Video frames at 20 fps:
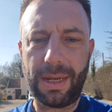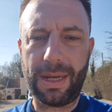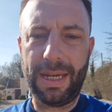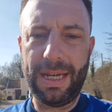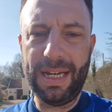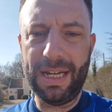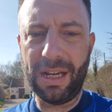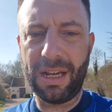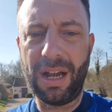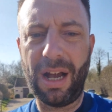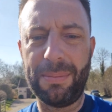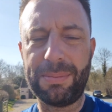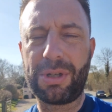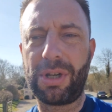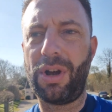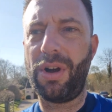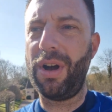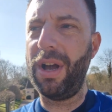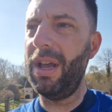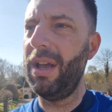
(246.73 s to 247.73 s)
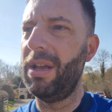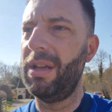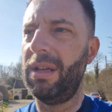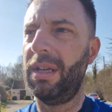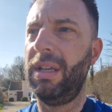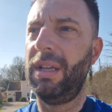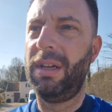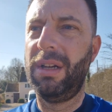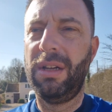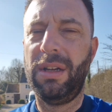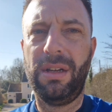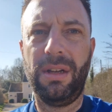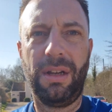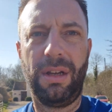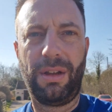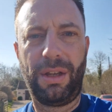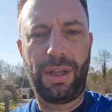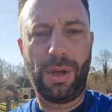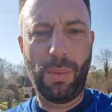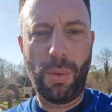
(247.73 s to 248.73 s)
in a cup tie,
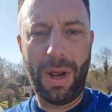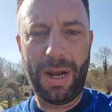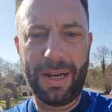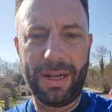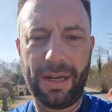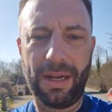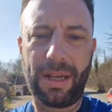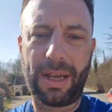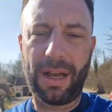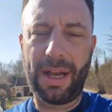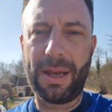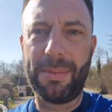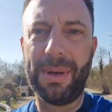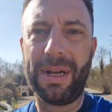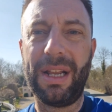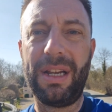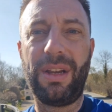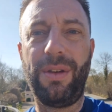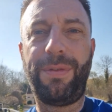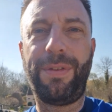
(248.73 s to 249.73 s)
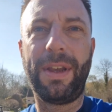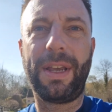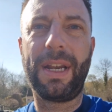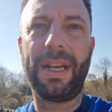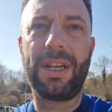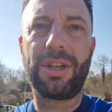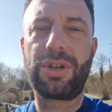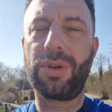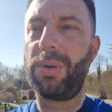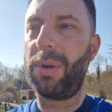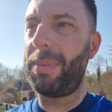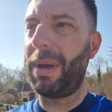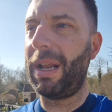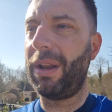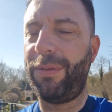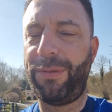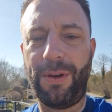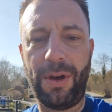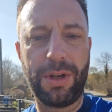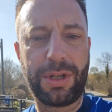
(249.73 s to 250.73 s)
you're well in the game, and then you're thinking it's all about
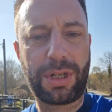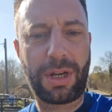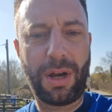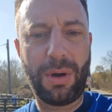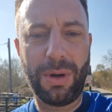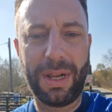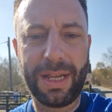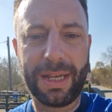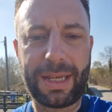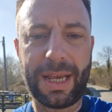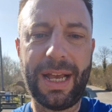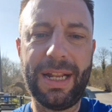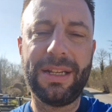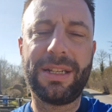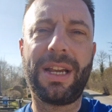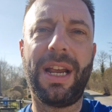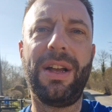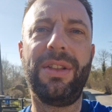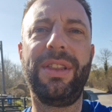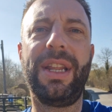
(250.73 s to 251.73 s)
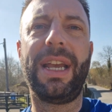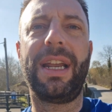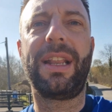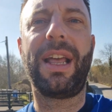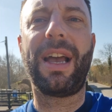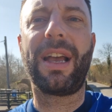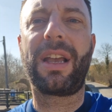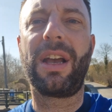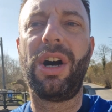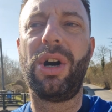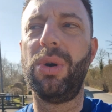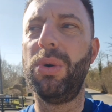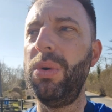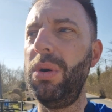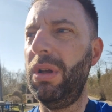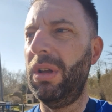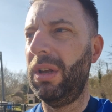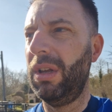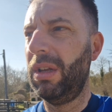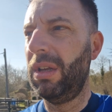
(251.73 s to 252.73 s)
the first goal here. Can Town nick that goal,
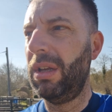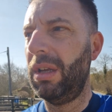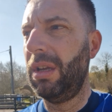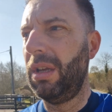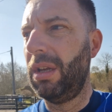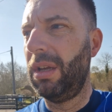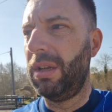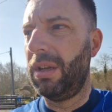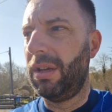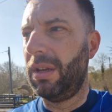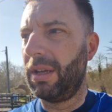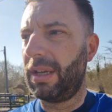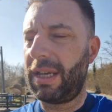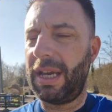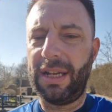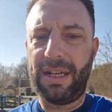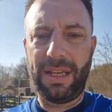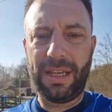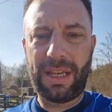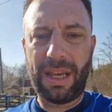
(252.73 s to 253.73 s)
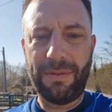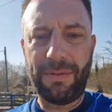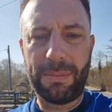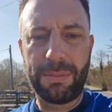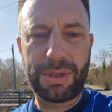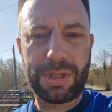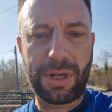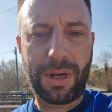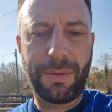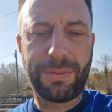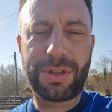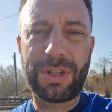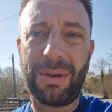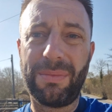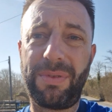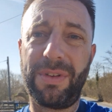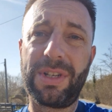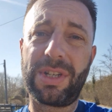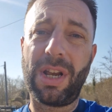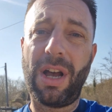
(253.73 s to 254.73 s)
and can they give themselves
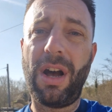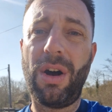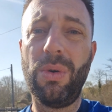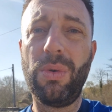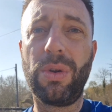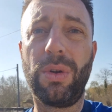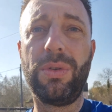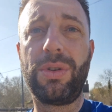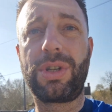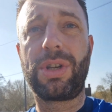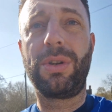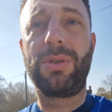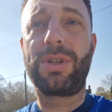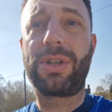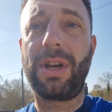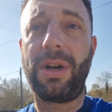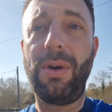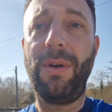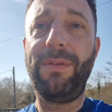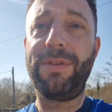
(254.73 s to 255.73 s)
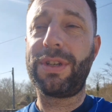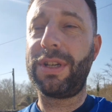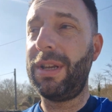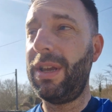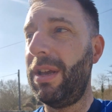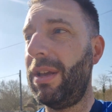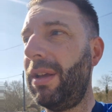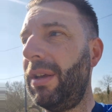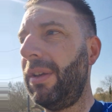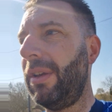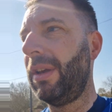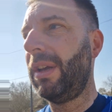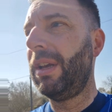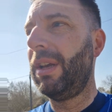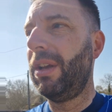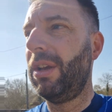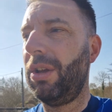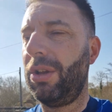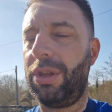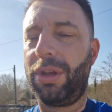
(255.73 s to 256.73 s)
something to hold on to? So obviously
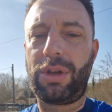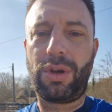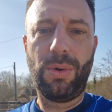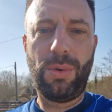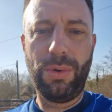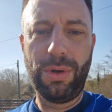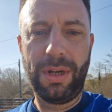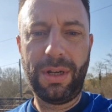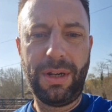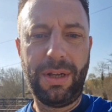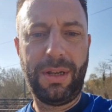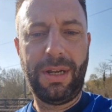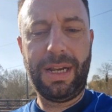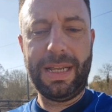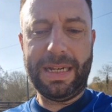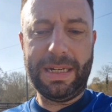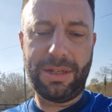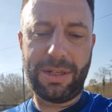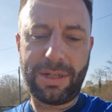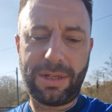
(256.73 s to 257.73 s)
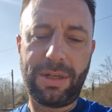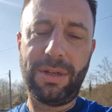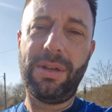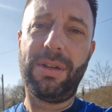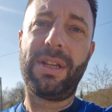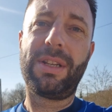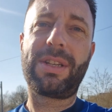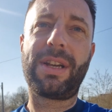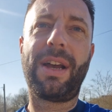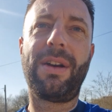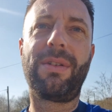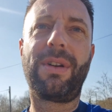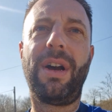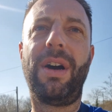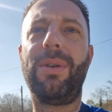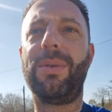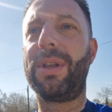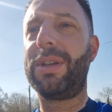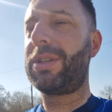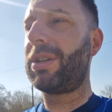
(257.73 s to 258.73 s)
the corner that leads to the Town
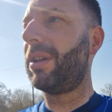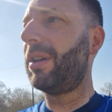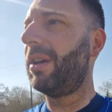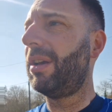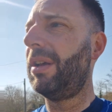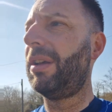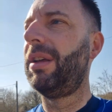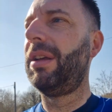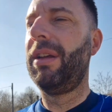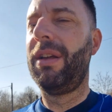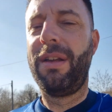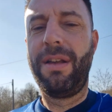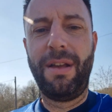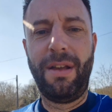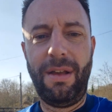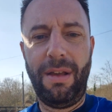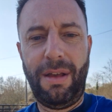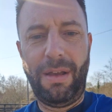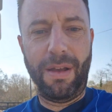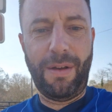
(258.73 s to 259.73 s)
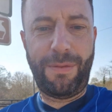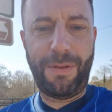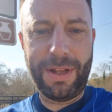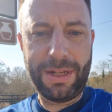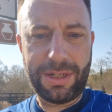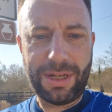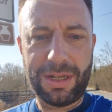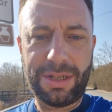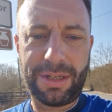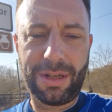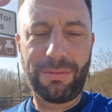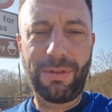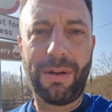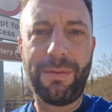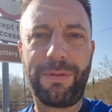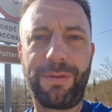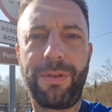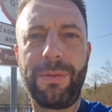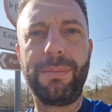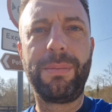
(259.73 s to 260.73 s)
goal is a fantastic run
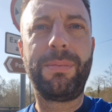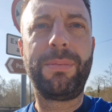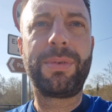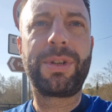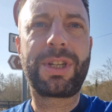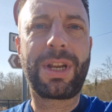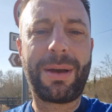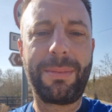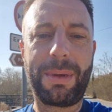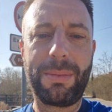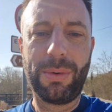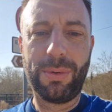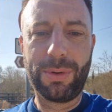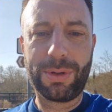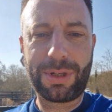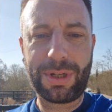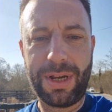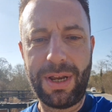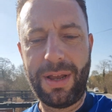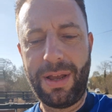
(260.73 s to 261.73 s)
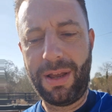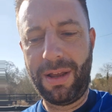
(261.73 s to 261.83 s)
from Sammy Morsey.